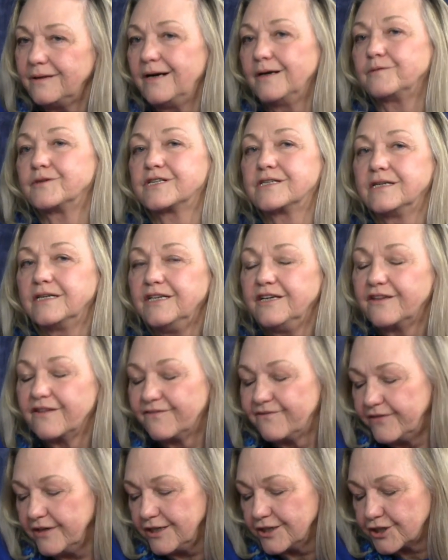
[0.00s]
I was in
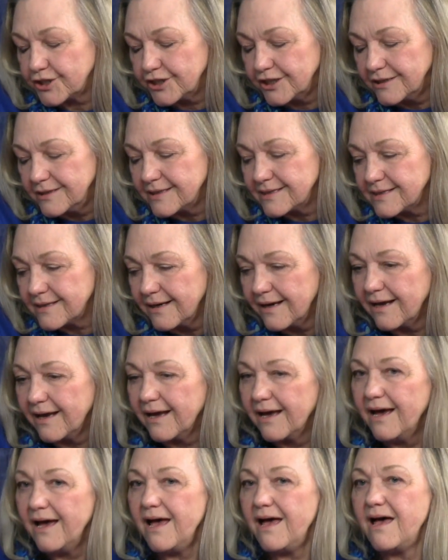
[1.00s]
Ephesians,
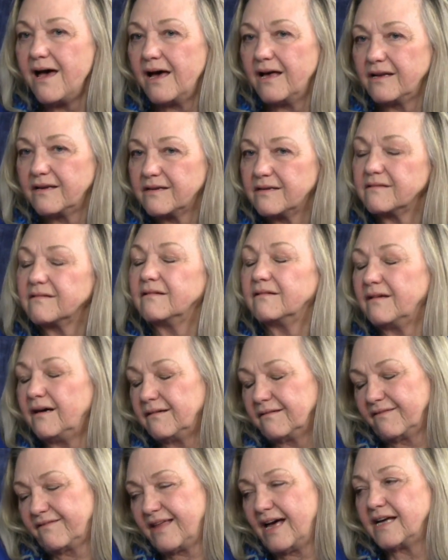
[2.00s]
and
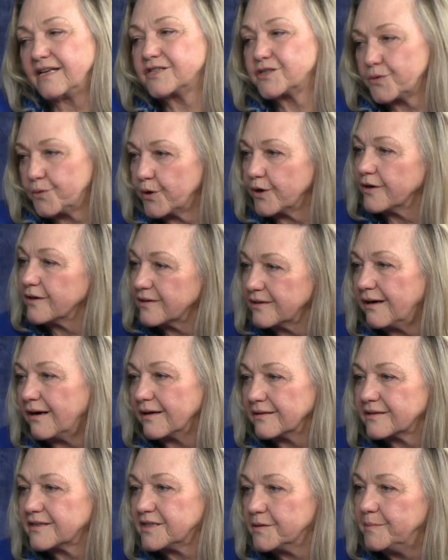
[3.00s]
that's where it
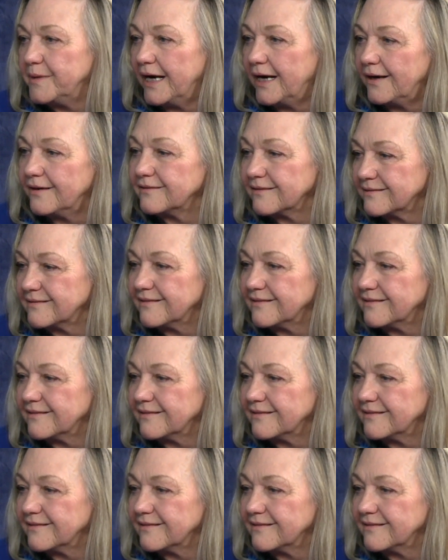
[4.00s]
talks about